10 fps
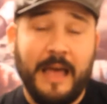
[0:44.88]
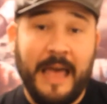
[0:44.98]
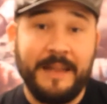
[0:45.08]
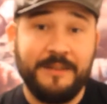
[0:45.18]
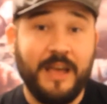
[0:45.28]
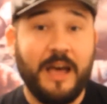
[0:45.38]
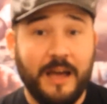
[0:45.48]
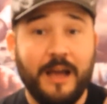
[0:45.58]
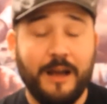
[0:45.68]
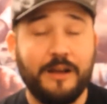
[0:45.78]
and
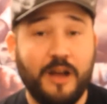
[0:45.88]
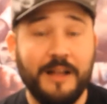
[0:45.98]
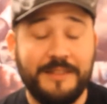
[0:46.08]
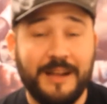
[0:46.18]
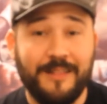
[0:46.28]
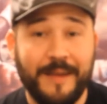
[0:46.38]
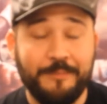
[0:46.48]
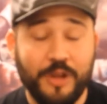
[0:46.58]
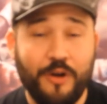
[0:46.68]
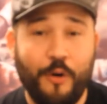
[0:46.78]
got to
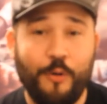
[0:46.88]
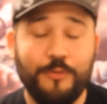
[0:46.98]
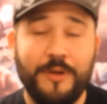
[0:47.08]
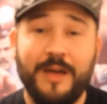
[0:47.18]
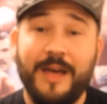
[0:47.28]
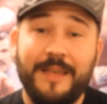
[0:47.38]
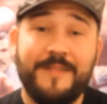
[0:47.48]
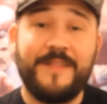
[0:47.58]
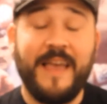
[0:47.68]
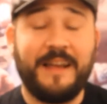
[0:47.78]
claim the gold.
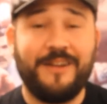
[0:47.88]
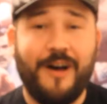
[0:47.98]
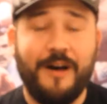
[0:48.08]
Second